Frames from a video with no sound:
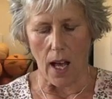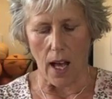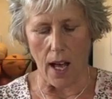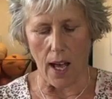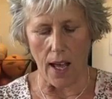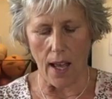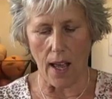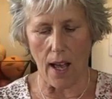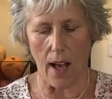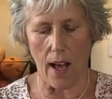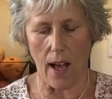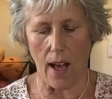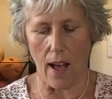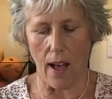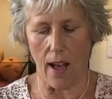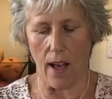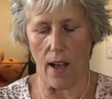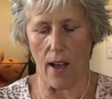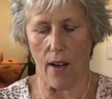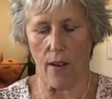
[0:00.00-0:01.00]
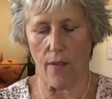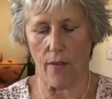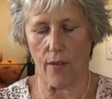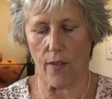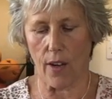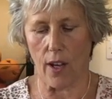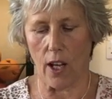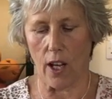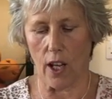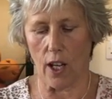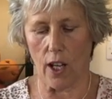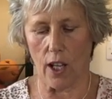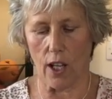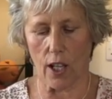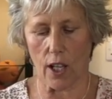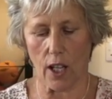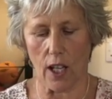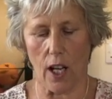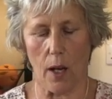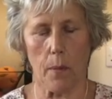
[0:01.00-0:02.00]
I have
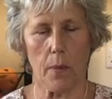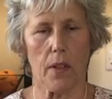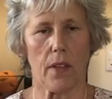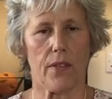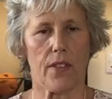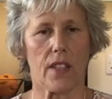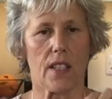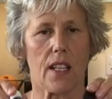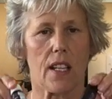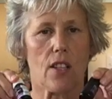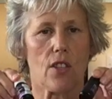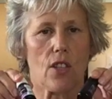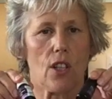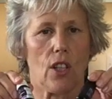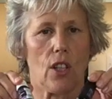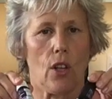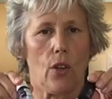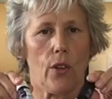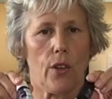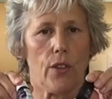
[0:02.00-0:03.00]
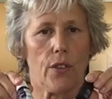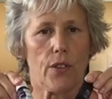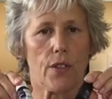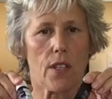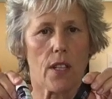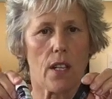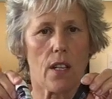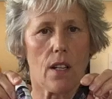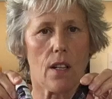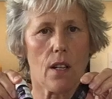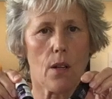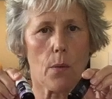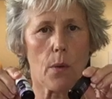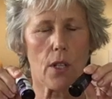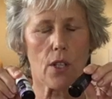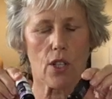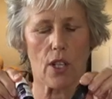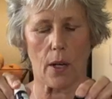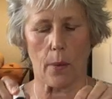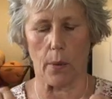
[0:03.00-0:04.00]
a couple of essential oils here,
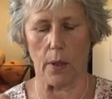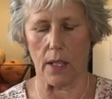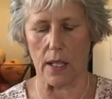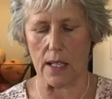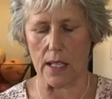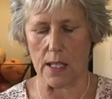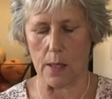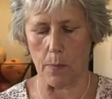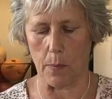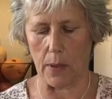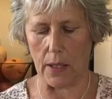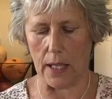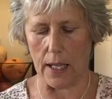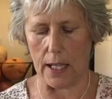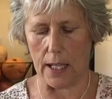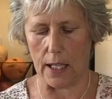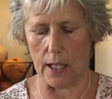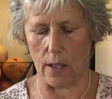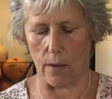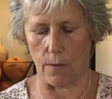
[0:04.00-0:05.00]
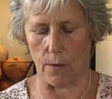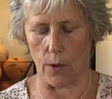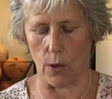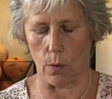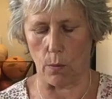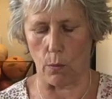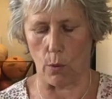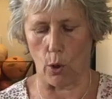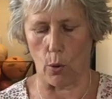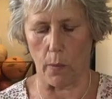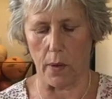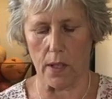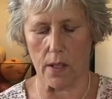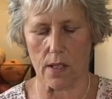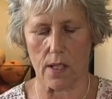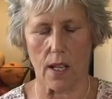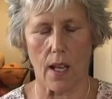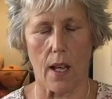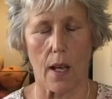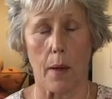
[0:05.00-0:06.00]
which I will explain in a few
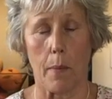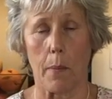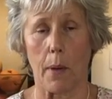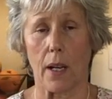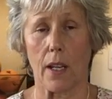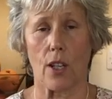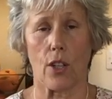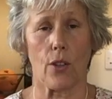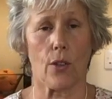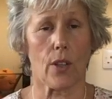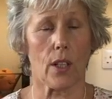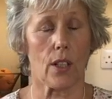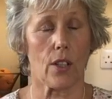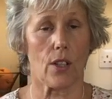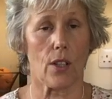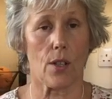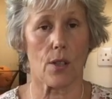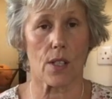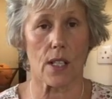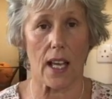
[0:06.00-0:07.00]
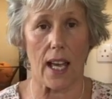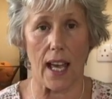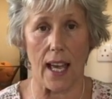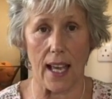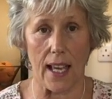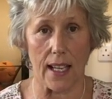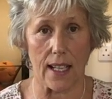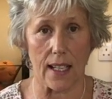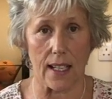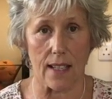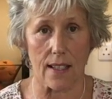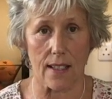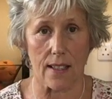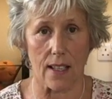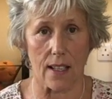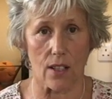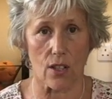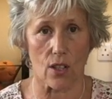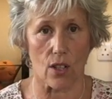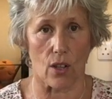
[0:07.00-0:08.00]
moments, but you can use any
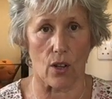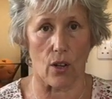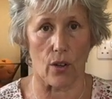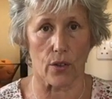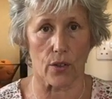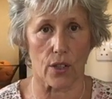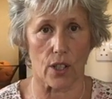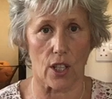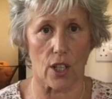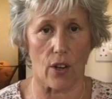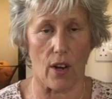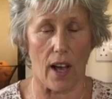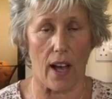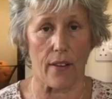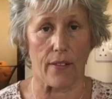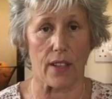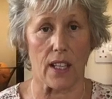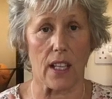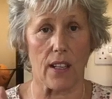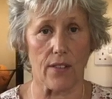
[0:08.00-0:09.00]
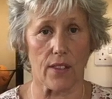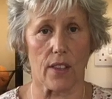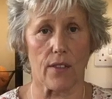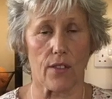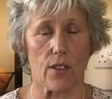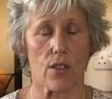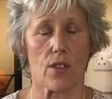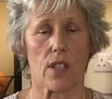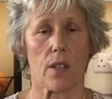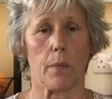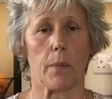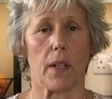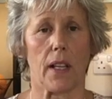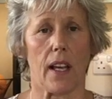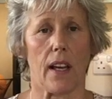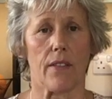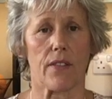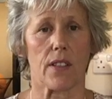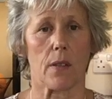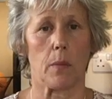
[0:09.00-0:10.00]
essential oils that you have. Even if you simply
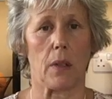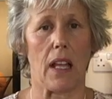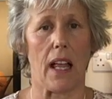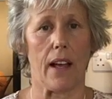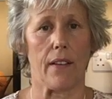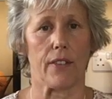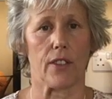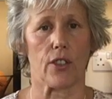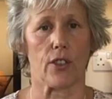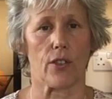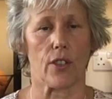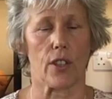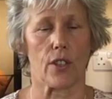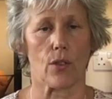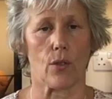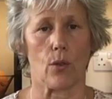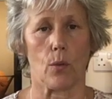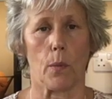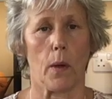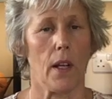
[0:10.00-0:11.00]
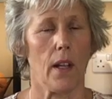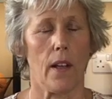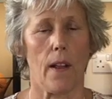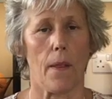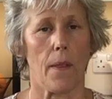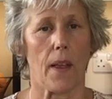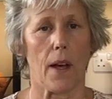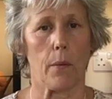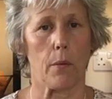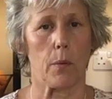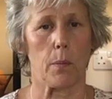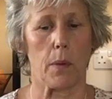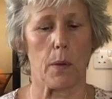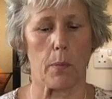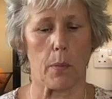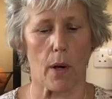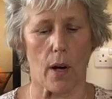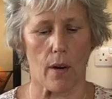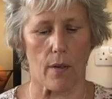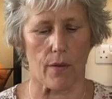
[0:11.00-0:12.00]
have some lavender at home, that would be
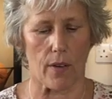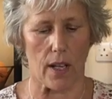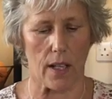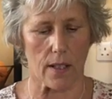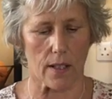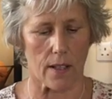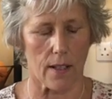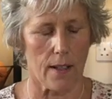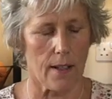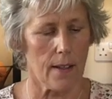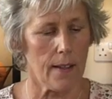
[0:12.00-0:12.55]
perfect.